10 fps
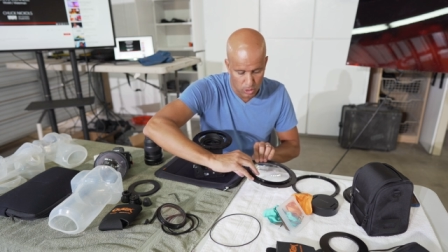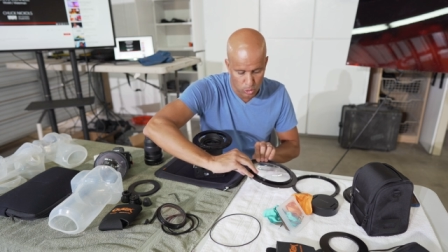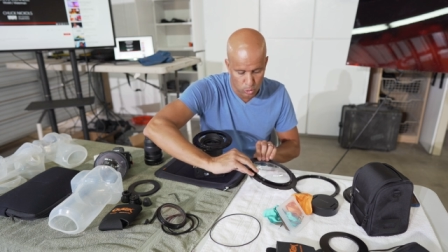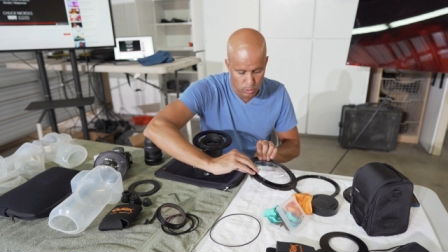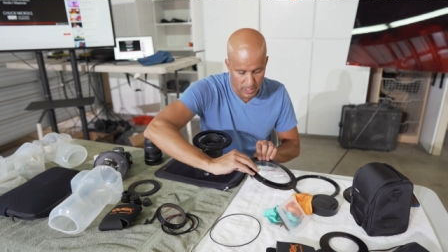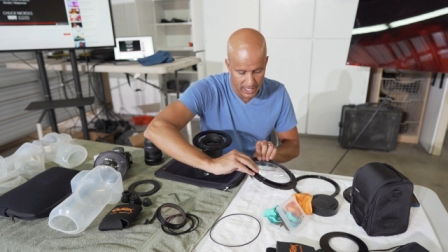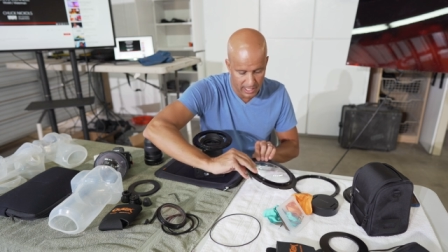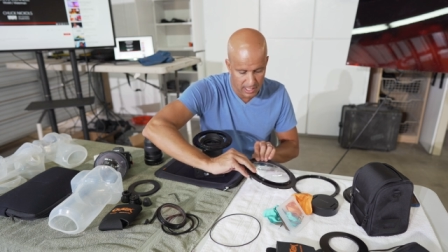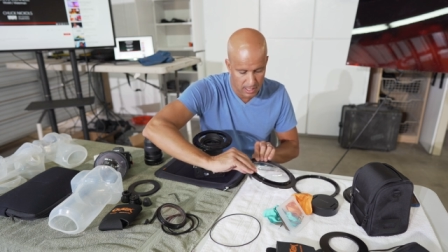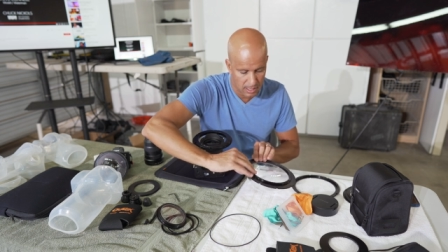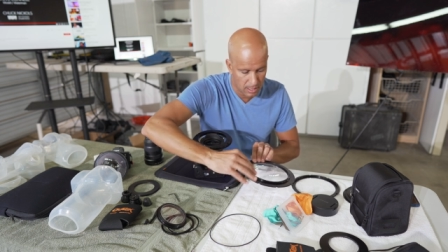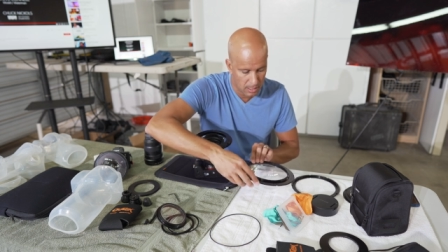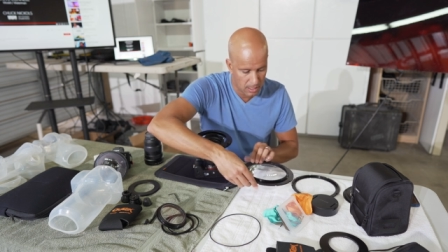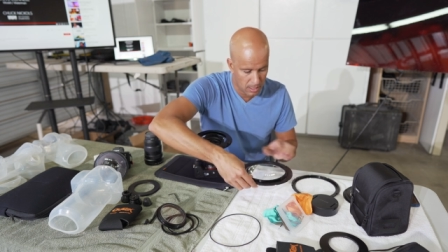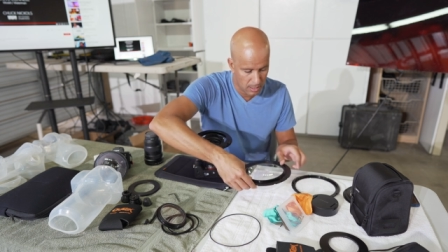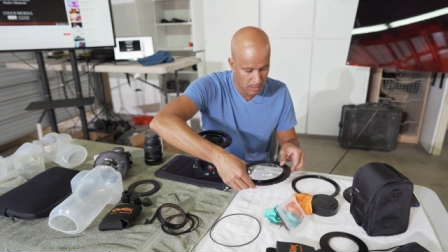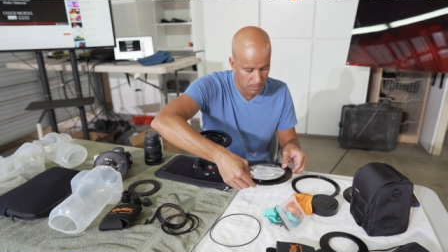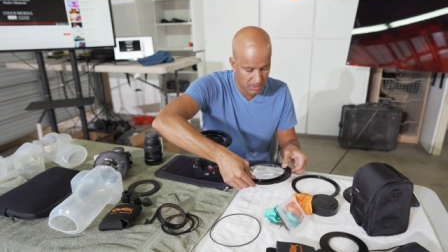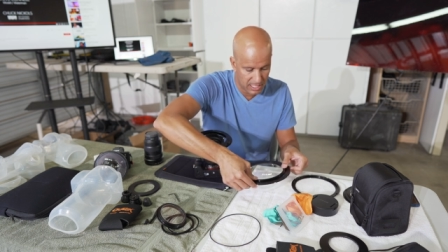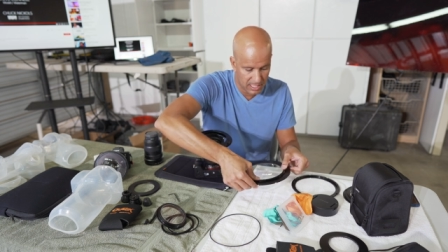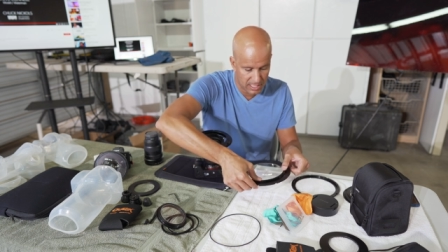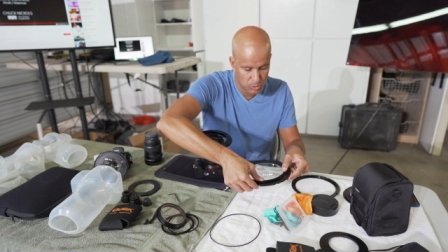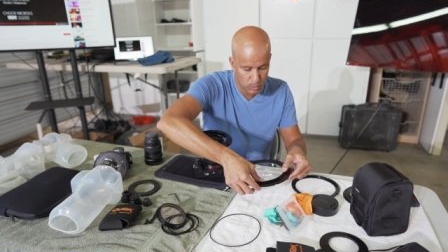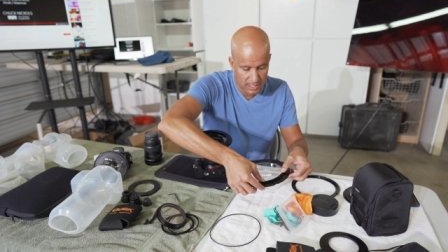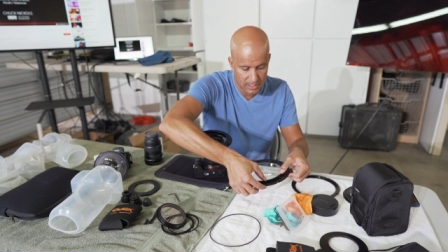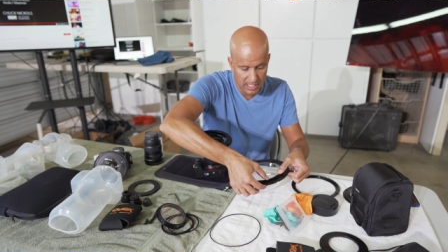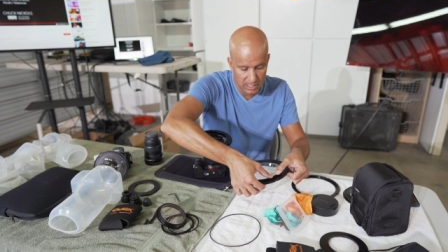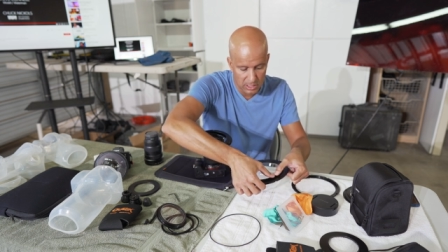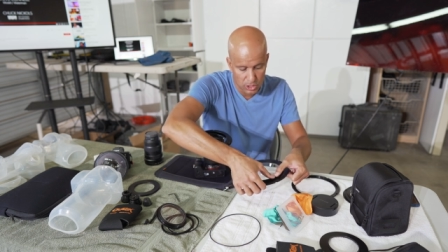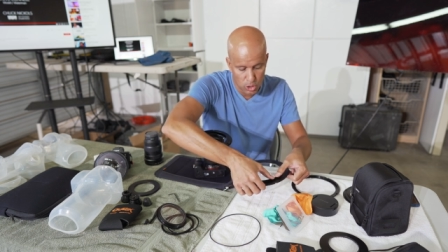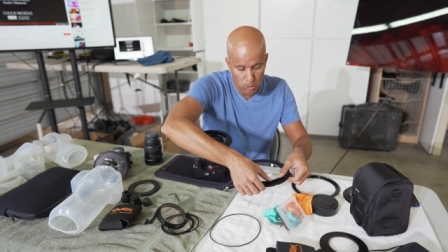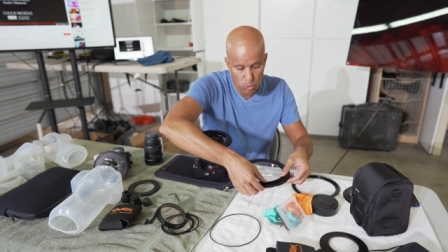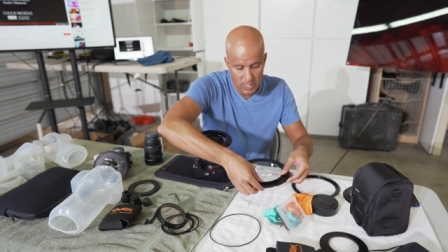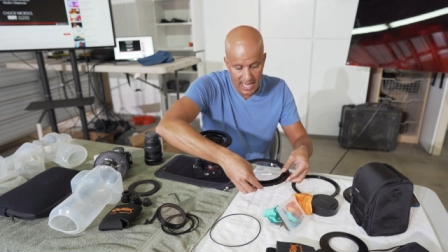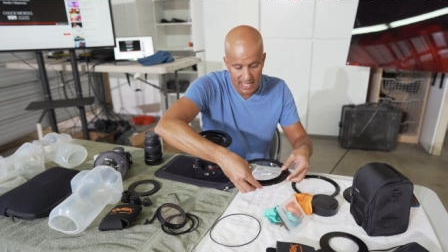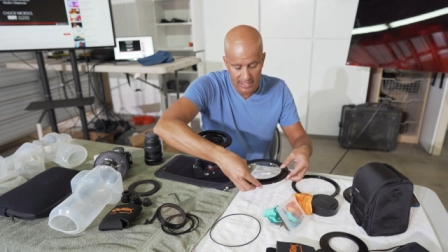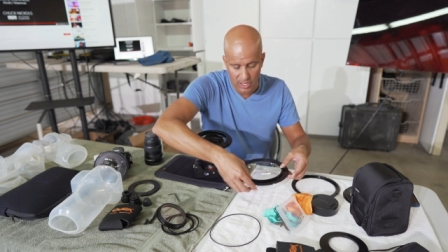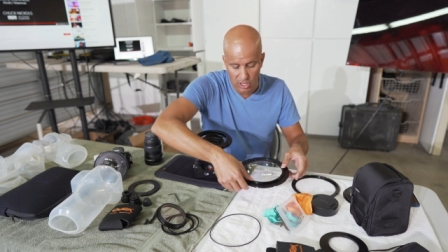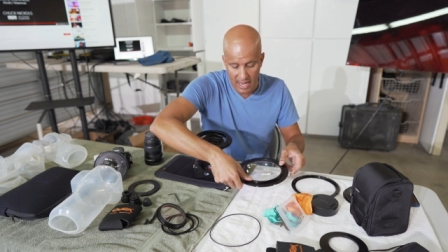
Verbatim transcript: O-ring because with the Dome 180 there